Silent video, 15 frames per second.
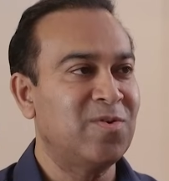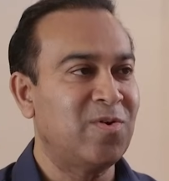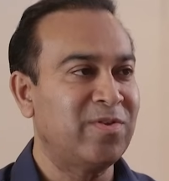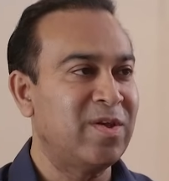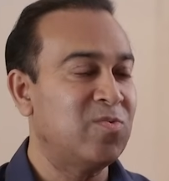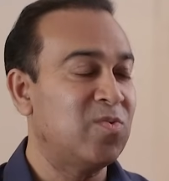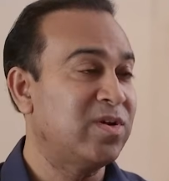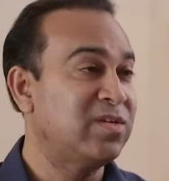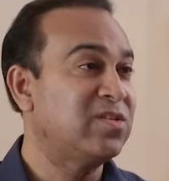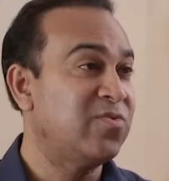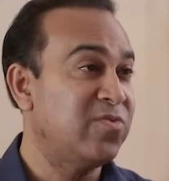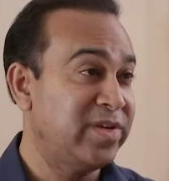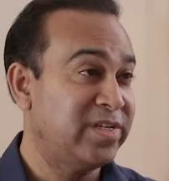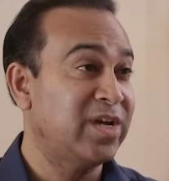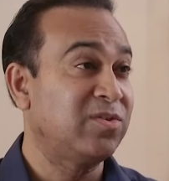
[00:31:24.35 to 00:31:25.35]
or they wanted to
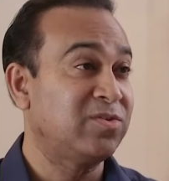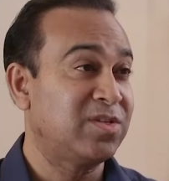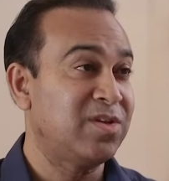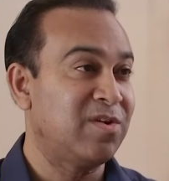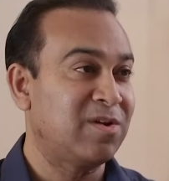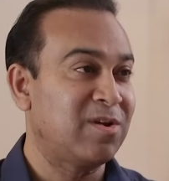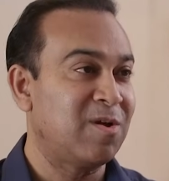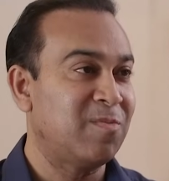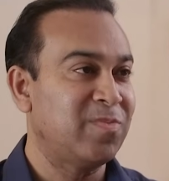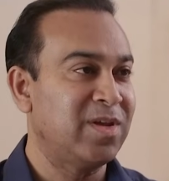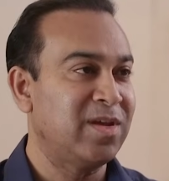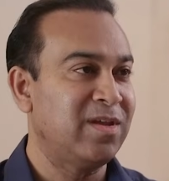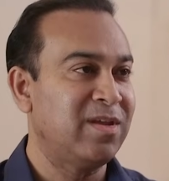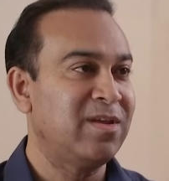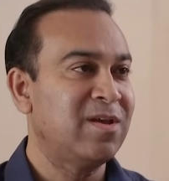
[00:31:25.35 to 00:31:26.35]
reach out to your
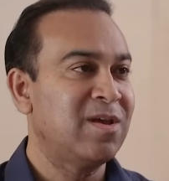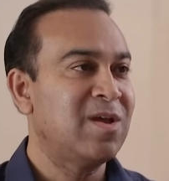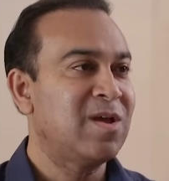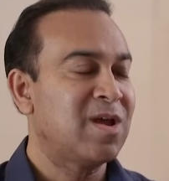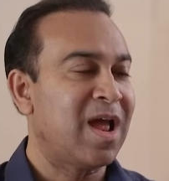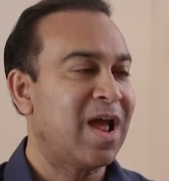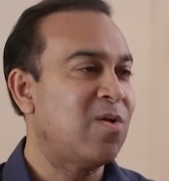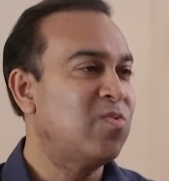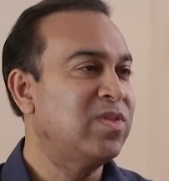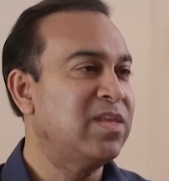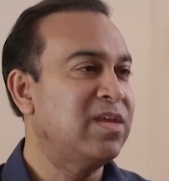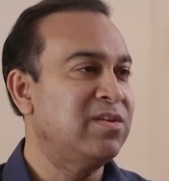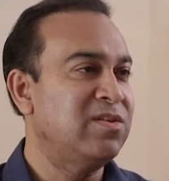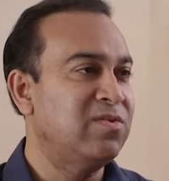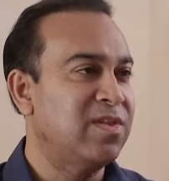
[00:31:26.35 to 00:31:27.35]
company, how would
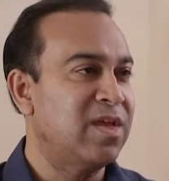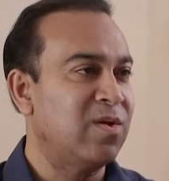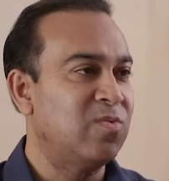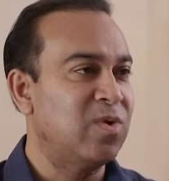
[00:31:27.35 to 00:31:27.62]
they do that?